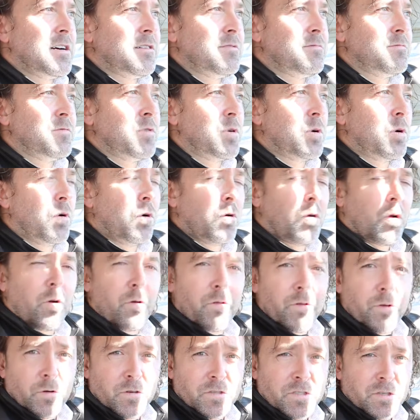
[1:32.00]
We'll
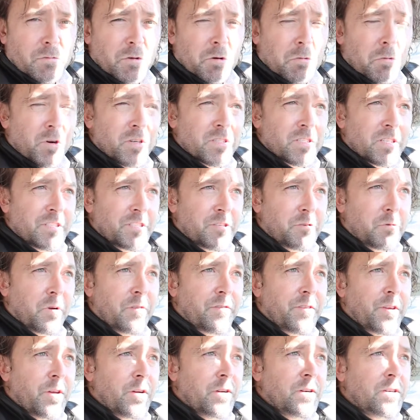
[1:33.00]
go through some emergency
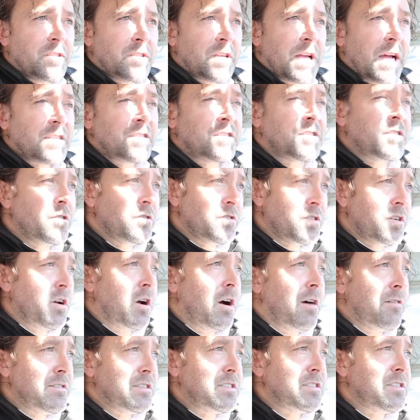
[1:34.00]
reviews. That's usually
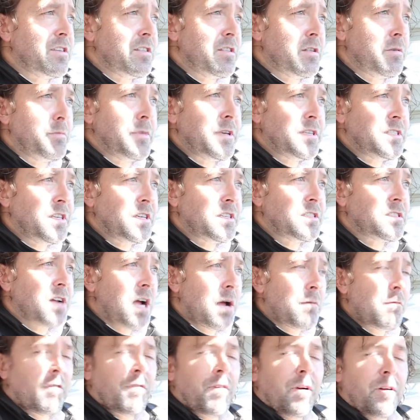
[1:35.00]
obviously the busiest
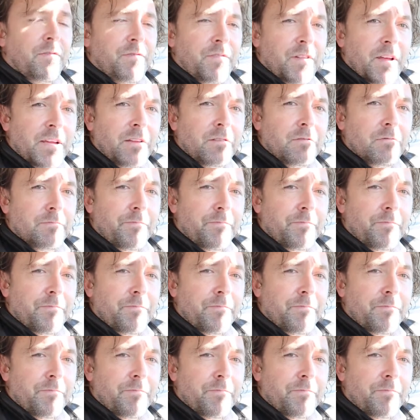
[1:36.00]
time of our flight.